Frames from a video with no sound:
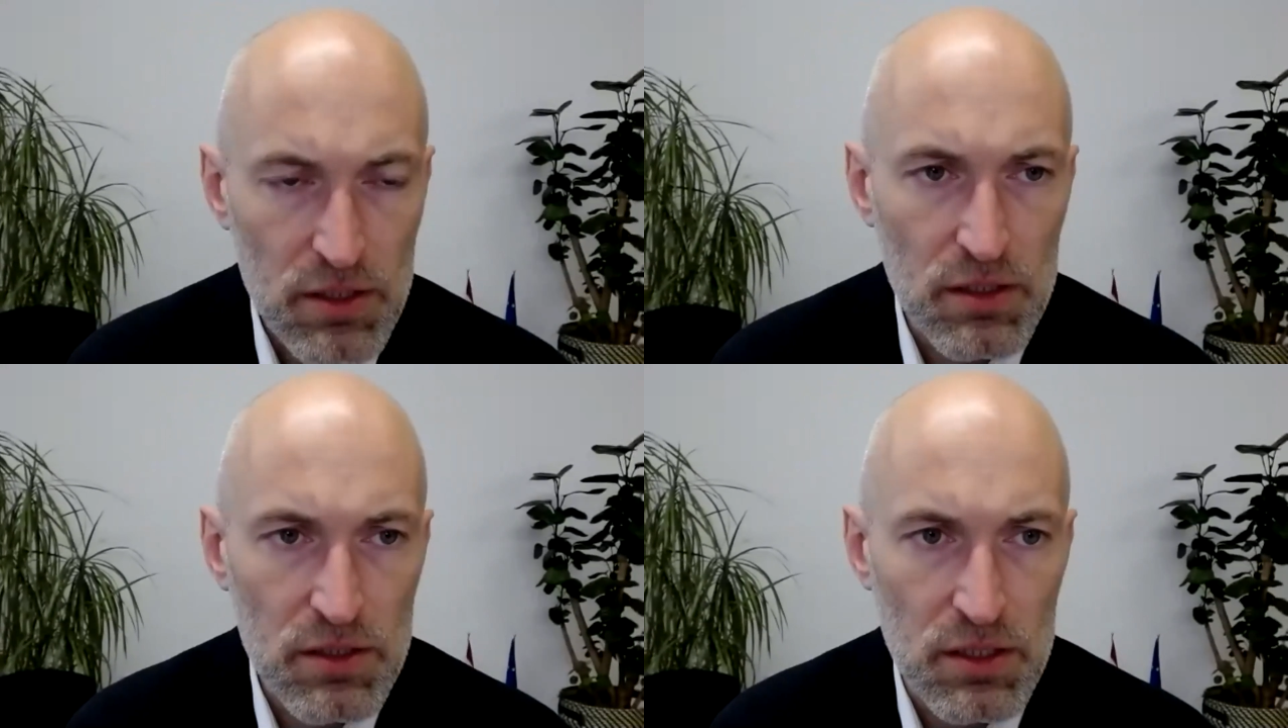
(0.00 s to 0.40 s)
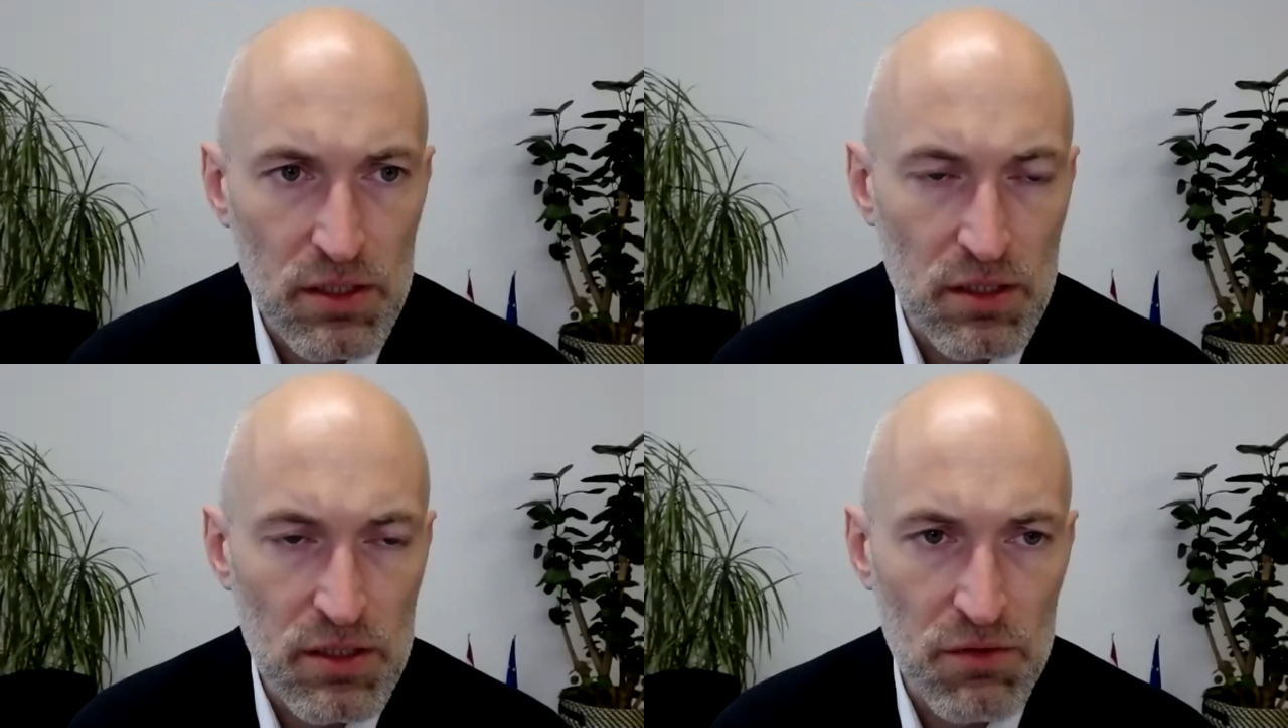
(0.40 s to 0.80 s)

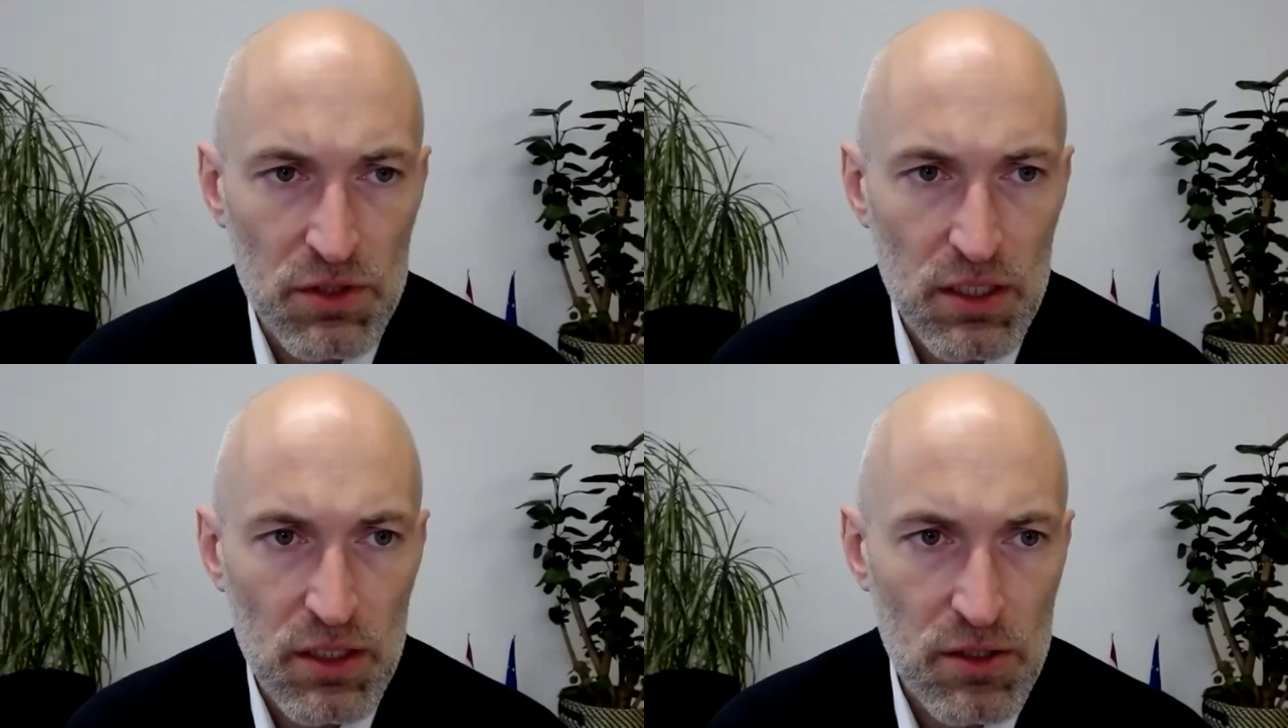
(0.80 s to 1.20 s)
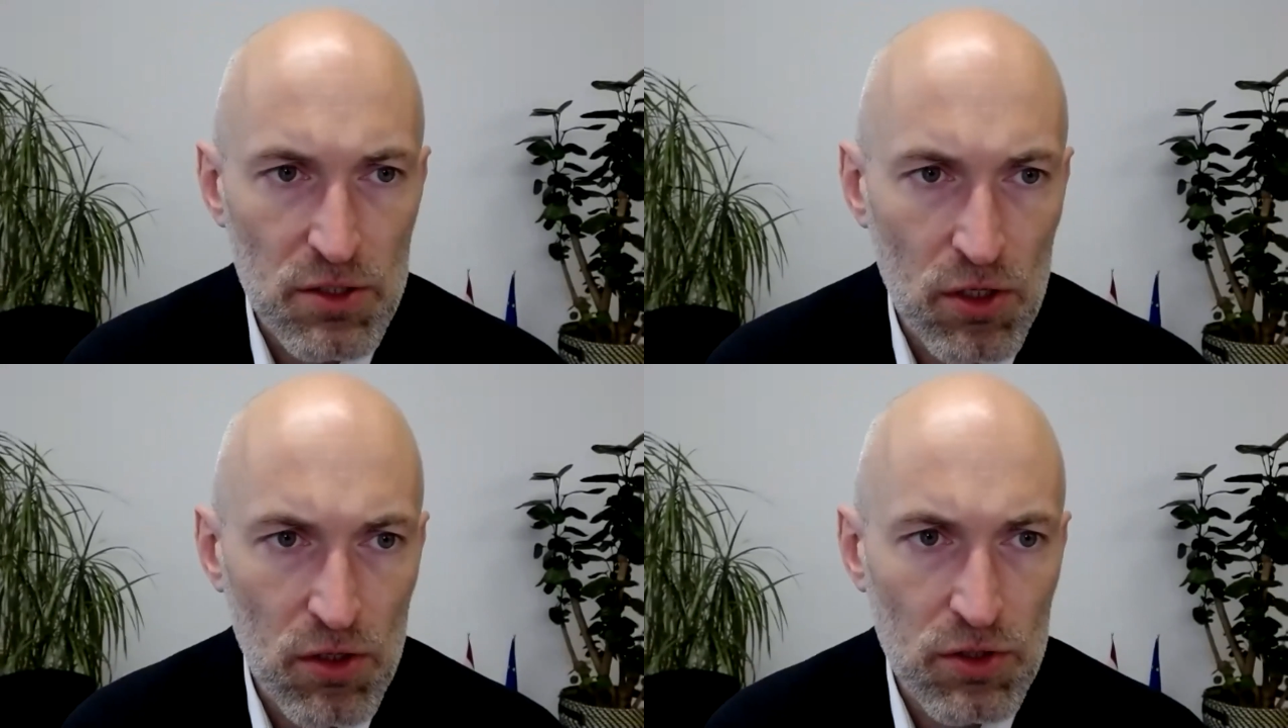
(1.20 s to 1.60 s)
16, 17 years
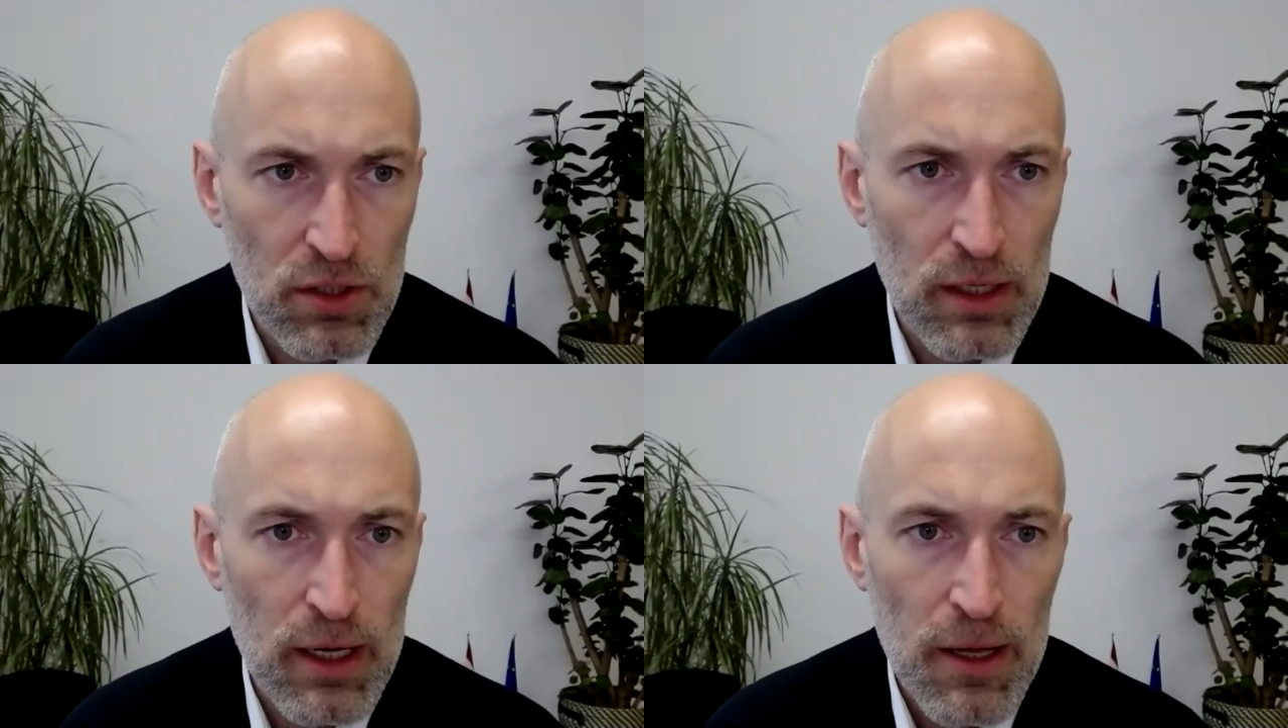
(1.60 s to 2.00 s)
old.